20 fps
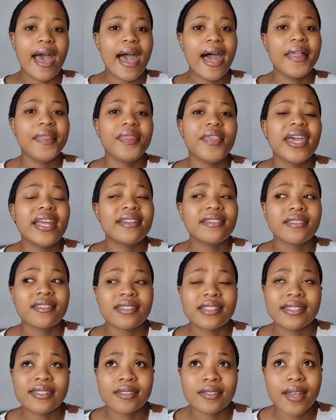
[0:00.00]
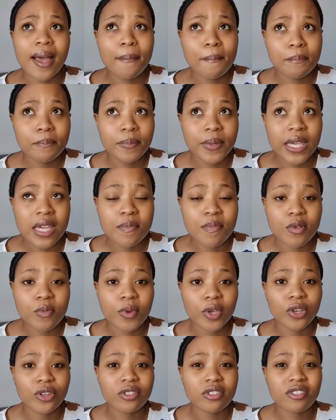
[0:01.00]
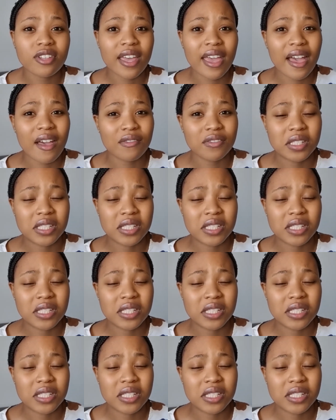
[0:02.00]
And then some people, because they have